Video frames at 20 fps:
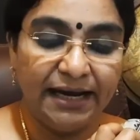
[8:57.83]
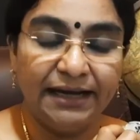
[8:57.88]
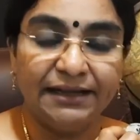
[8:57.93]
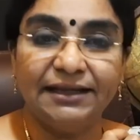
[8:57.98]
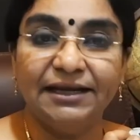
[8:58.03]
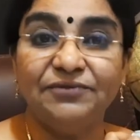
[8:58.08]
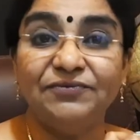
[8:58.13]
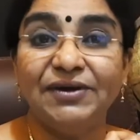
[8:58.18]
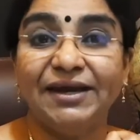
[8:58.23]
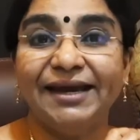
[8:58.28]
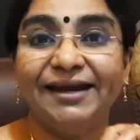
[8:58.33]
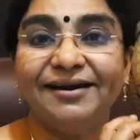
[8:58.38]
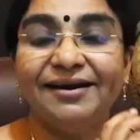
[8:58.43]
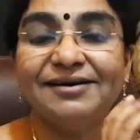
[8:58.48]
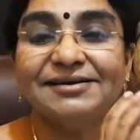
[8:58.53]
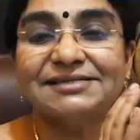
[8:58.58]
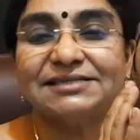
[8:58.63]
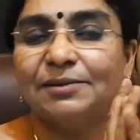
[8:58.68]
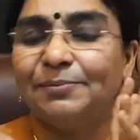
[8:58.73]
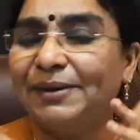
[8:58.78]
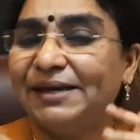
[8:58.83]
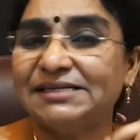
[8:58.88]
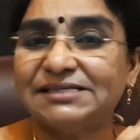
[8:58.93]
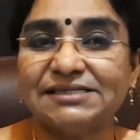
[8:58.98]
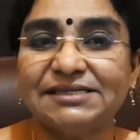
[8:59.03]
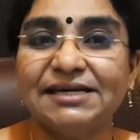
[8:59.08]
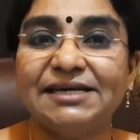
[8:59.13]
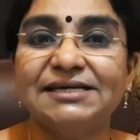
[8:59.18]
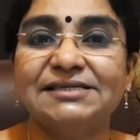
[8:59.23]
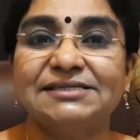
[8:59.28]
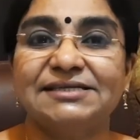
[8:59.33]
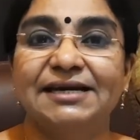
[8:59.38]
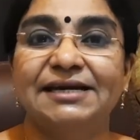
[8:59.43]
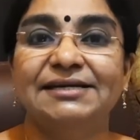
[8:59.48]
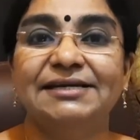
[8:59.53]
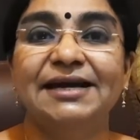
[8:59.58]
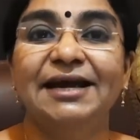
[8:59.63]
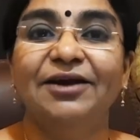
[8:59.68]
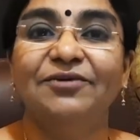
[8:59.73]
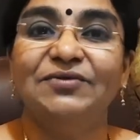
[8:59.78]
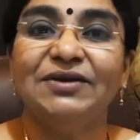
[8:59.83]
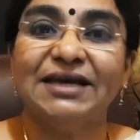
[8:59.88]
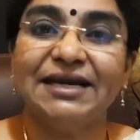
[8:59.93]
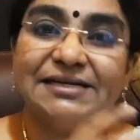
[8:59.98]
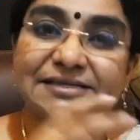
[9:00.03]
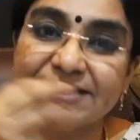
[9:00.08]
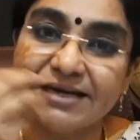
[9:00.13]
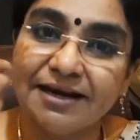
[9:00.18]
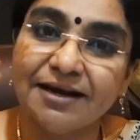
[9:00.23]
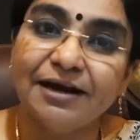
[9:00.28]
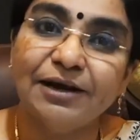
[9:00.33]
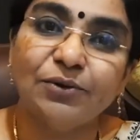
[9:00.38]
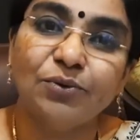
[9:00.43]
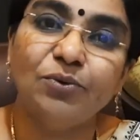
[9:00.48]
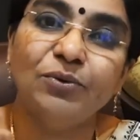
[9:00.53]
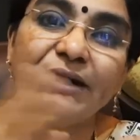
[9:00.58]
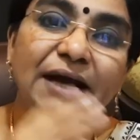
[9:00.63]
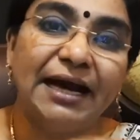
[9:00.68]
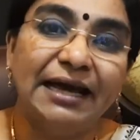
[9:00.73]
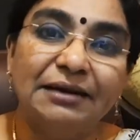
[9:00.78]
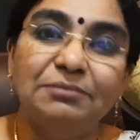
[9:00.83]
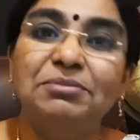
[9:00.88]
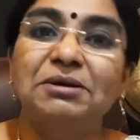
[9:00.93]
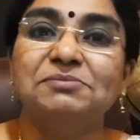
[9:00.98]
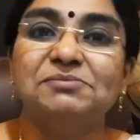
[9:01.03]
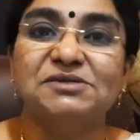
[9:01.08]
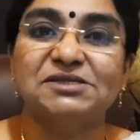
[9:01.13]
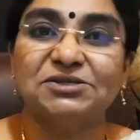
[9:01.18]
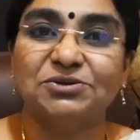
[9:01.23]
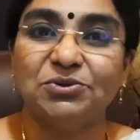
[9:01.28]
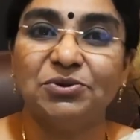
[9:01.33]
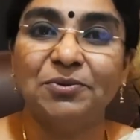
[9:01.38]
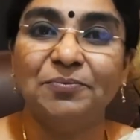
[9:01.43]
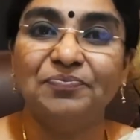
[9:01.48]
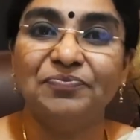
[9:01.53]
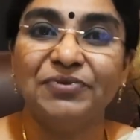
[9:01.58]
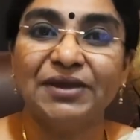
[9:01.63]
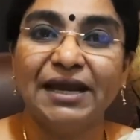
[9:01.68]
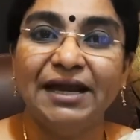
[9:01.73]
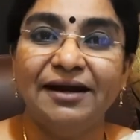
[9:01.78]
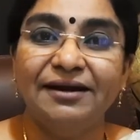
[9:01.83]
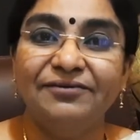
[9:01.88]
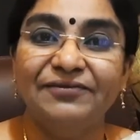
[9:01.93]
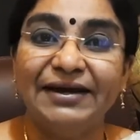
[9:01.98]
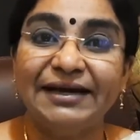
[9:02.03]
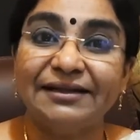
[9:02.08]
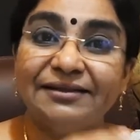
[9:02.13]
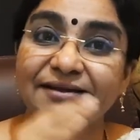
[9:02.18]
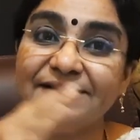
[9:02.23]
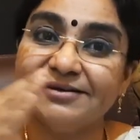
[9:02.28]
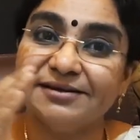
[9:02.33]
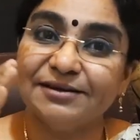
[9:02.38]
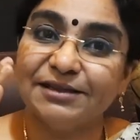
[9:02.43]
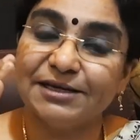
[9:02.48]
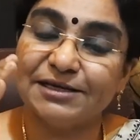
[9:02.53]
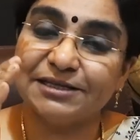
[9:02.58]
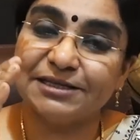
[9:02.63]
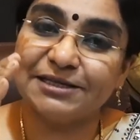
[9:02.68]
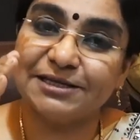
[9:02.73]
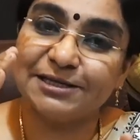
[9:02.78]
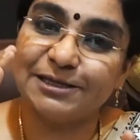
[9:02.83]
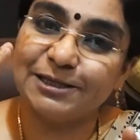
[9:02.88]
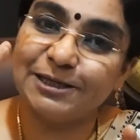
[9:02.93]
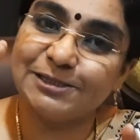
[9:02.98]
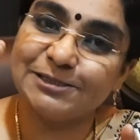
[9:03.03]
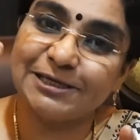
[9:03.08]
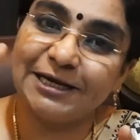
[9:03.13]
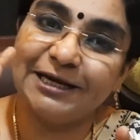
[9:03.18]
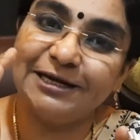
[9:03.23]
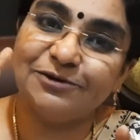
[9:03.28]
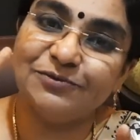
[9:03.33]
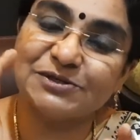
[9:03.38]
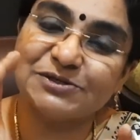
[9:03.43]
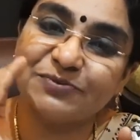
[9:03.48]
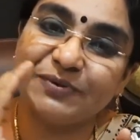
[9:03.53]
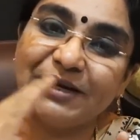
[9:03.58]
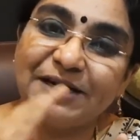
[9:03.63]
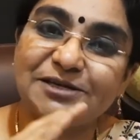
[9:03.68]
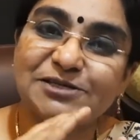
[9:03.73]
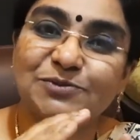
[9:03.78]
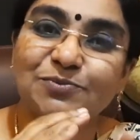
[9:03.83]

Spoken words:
and then we can ask, the best thing is that we can take our own albums, where the child was very